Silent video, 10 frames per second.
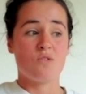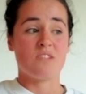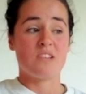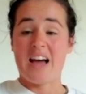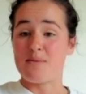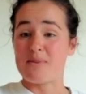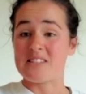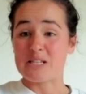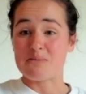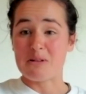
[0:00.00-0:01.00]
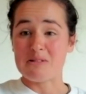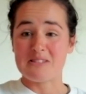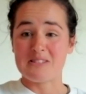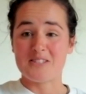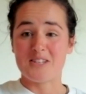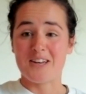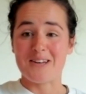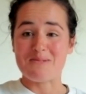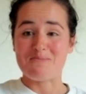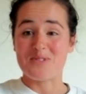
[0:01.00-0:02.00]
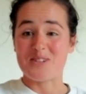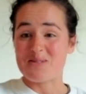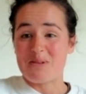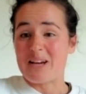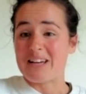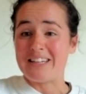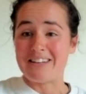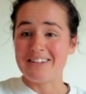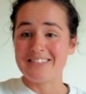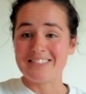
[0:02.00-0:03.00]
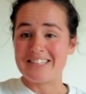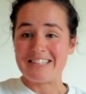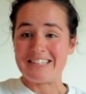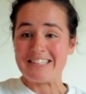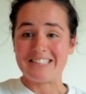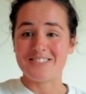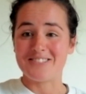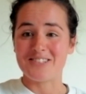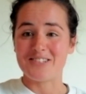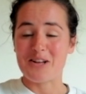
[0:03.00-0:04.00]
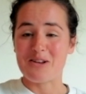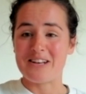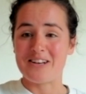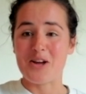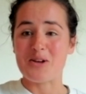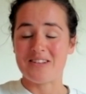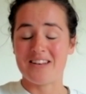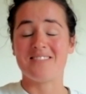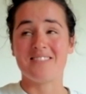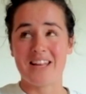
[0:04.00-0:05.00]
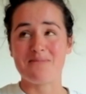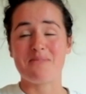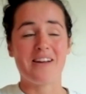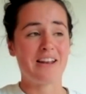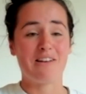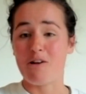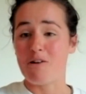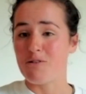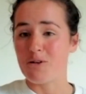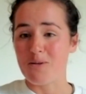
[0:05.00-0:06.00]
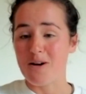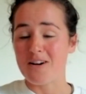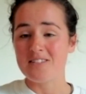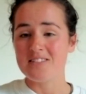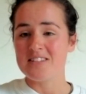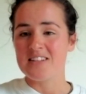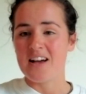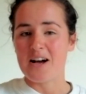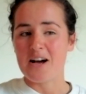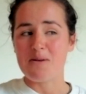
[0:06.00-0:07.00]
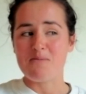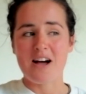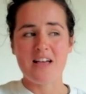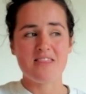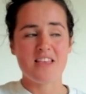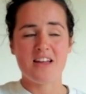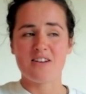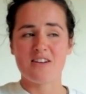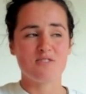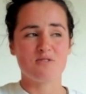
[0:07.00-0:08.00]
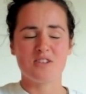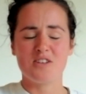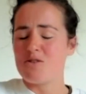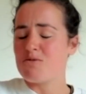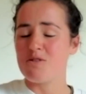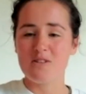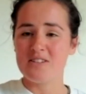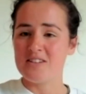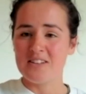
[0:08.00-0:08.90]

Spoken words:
had about 6 months to just be a cleaner and you know, lay my head low for a while. And then I thought, you know what?